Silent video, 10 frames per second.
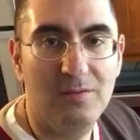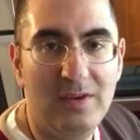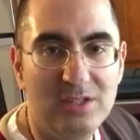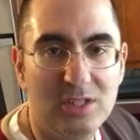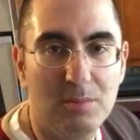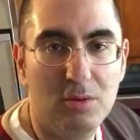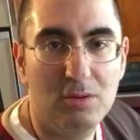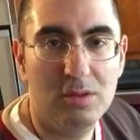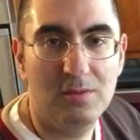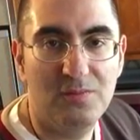of
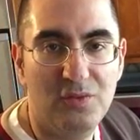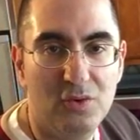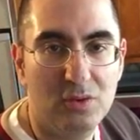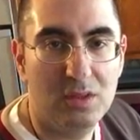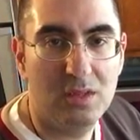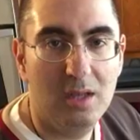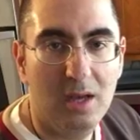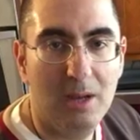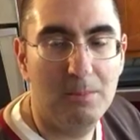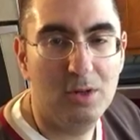vegetables and fruits.
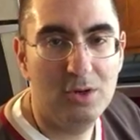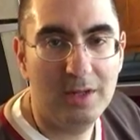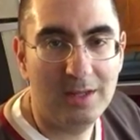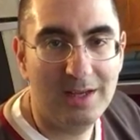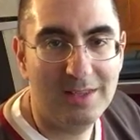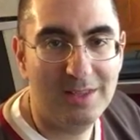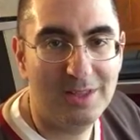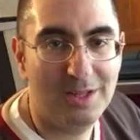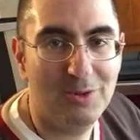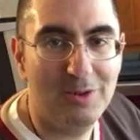I'm learning nice and
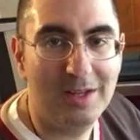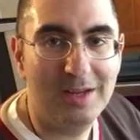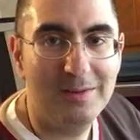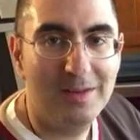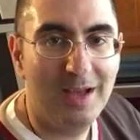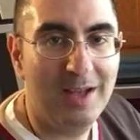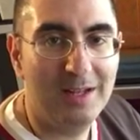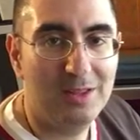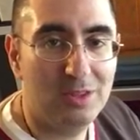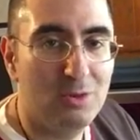slowly,
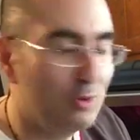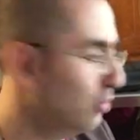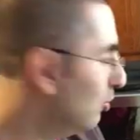and it's so